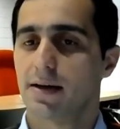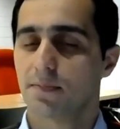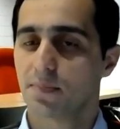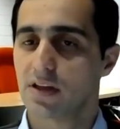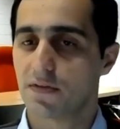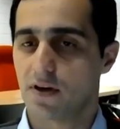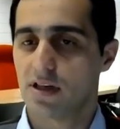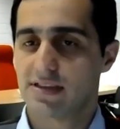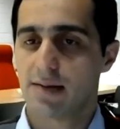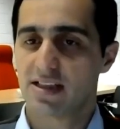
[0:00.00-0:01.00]
deferred
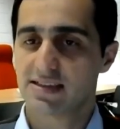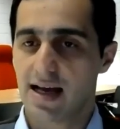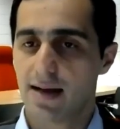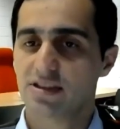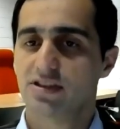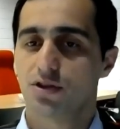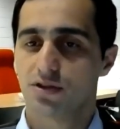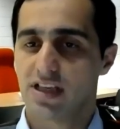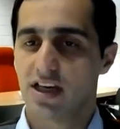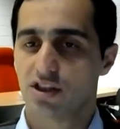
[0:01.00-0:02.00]
some exams, June
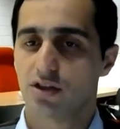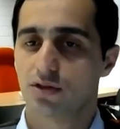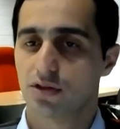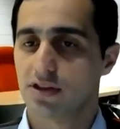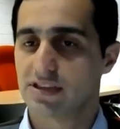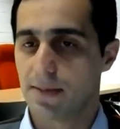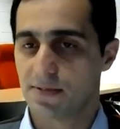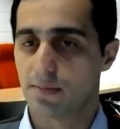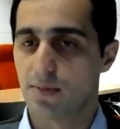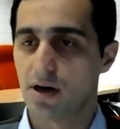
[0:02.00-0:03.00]
session to
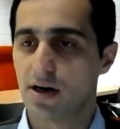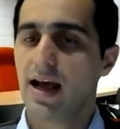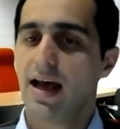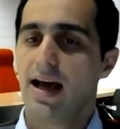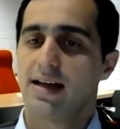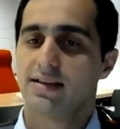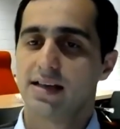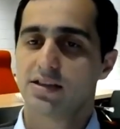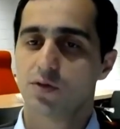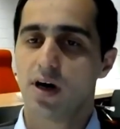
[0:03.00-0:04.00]
September, and
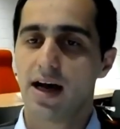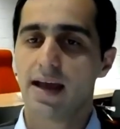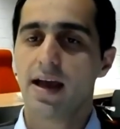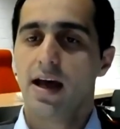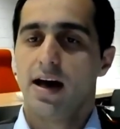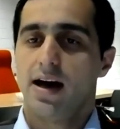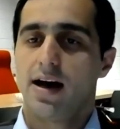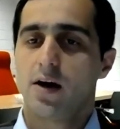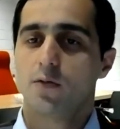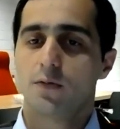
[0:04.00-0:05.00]
that's why
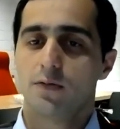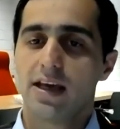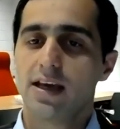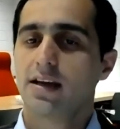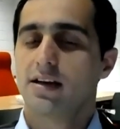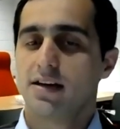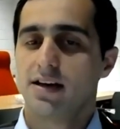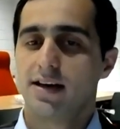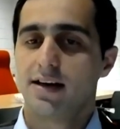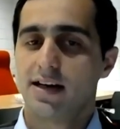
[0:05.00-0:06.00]
we
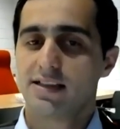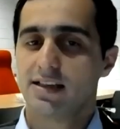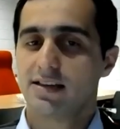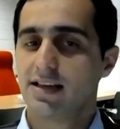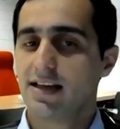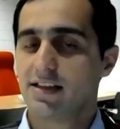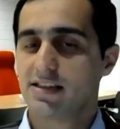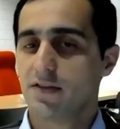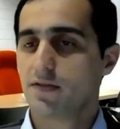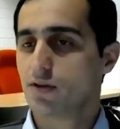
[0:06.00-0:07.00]
recently
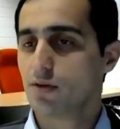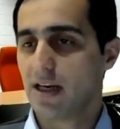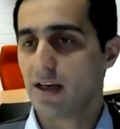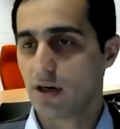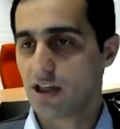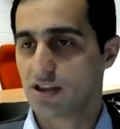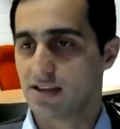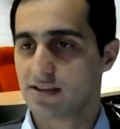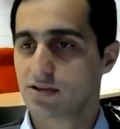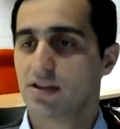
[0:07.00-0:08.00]
received too many
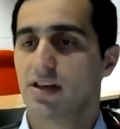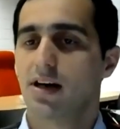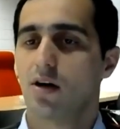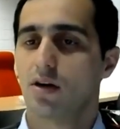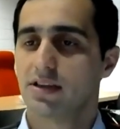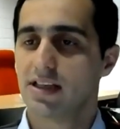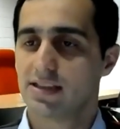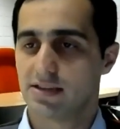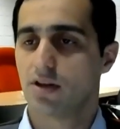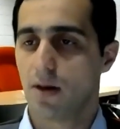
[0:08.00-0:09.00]
questions on
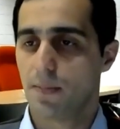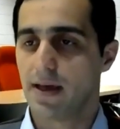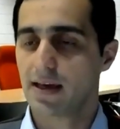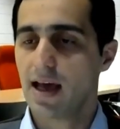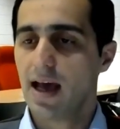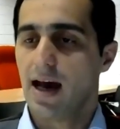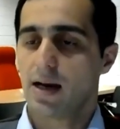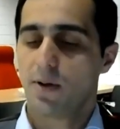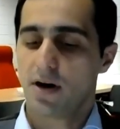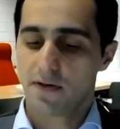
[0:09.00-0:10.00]
this topic. And
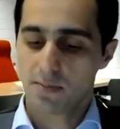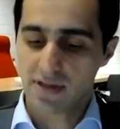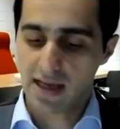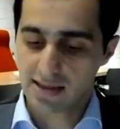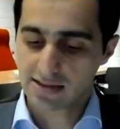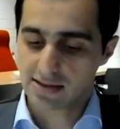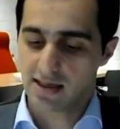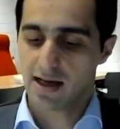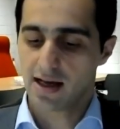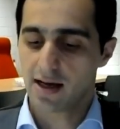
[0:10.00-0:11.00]
apart from this,
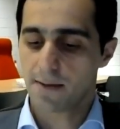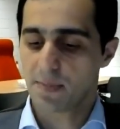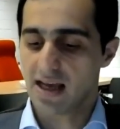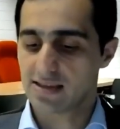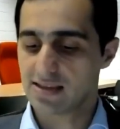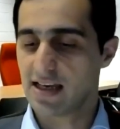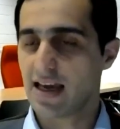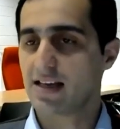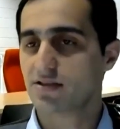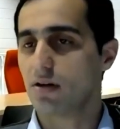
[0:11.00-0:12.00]
ACCA
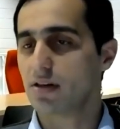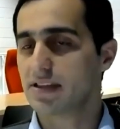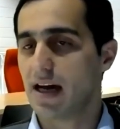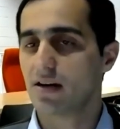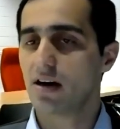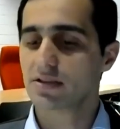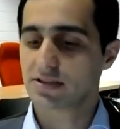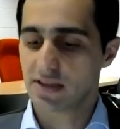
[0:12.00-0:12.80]
has already announced